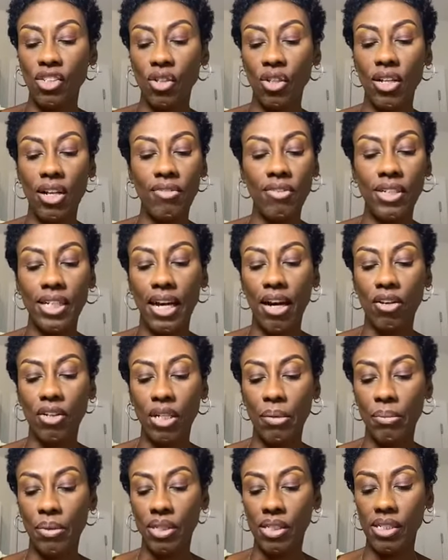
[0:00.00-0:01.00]
So never
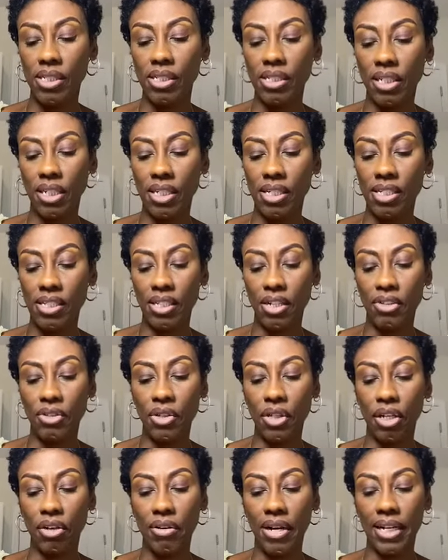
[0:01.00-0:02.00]
doubt him because he's going to steer
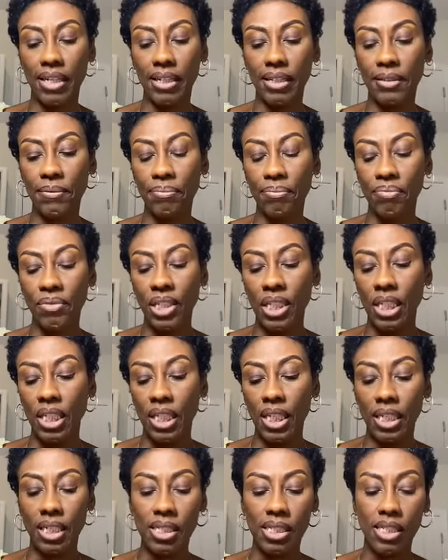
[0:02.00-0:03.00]
you correctly.
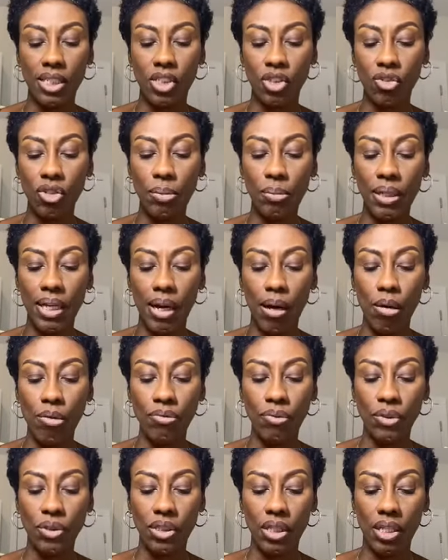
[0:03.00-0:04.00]
It is extremely
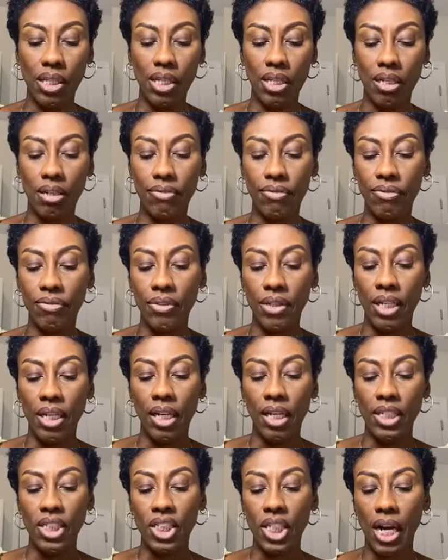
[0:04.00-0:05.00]
helpful to think of
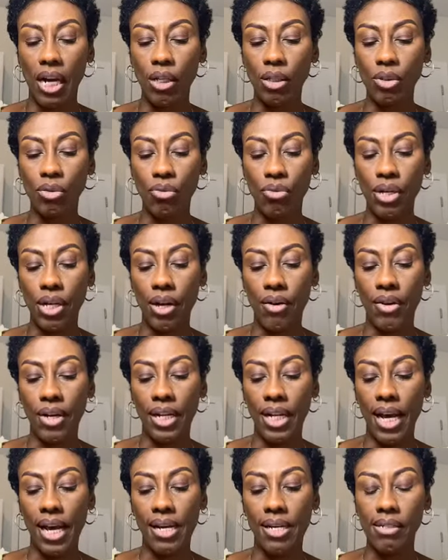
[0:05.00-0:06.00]
child
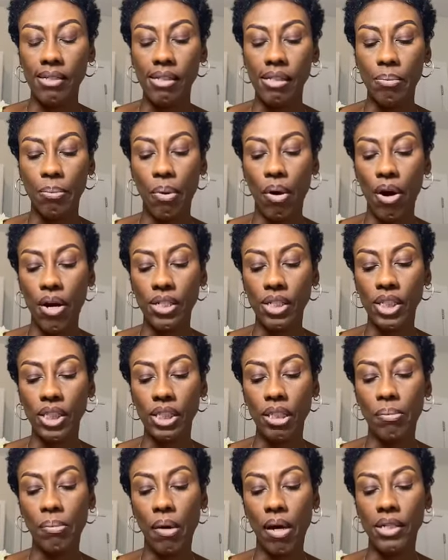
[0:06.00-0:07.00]
rearing as
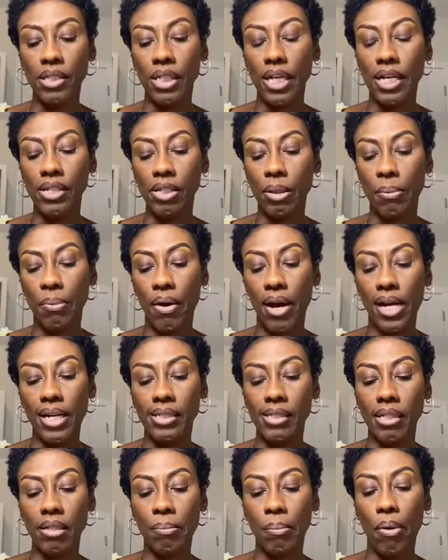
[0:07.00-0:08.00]
partnership and
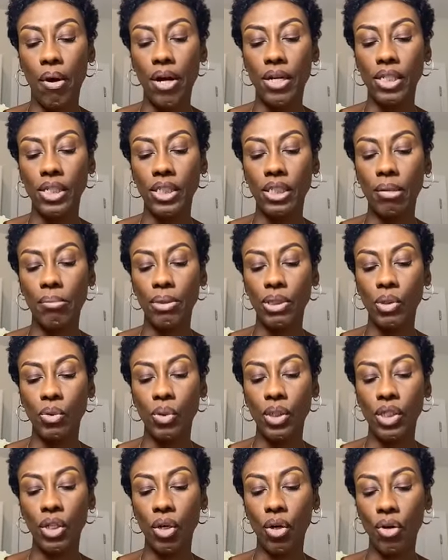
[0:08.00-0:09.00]
enterprise and partnership
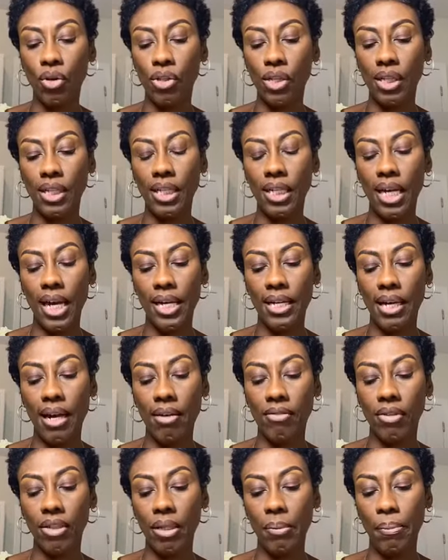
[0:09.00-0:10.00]
between earthly and
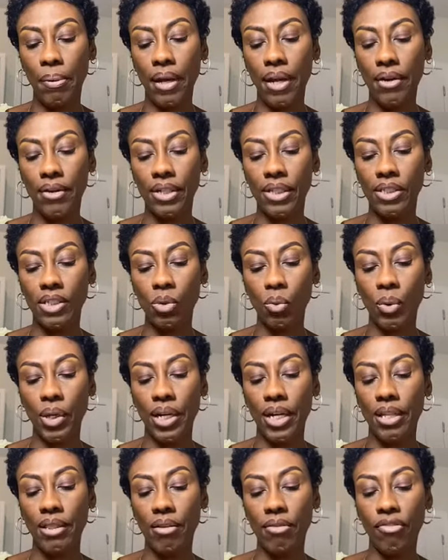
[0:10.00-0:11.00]
heavenly parents,
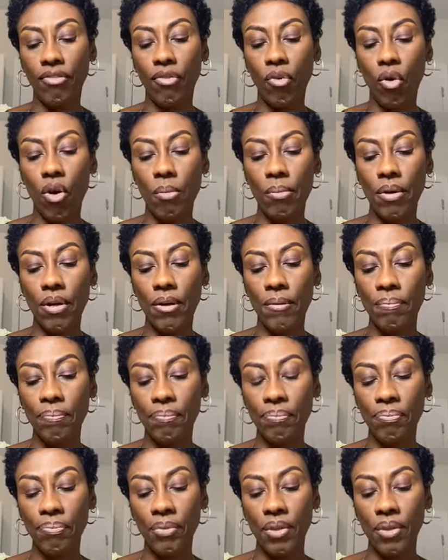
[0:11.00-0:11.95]
wherein the former